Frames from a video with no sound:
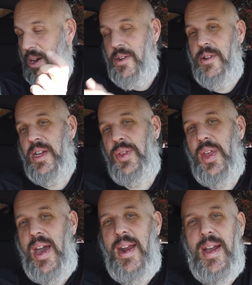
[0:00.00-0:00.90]
underneath
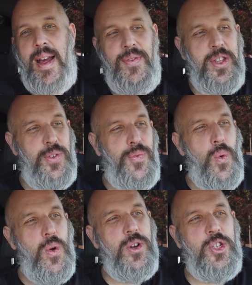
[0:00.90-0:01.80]
that I got these
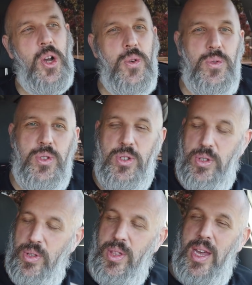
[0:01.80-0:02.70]
4
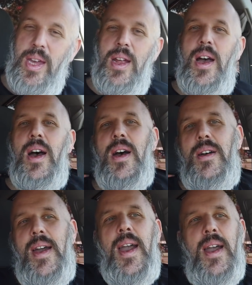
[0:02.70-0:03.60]
totes that
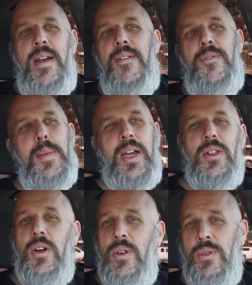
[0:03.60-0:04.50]
have my
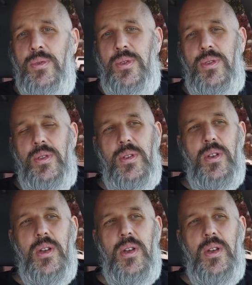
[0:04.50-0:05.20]
clothes,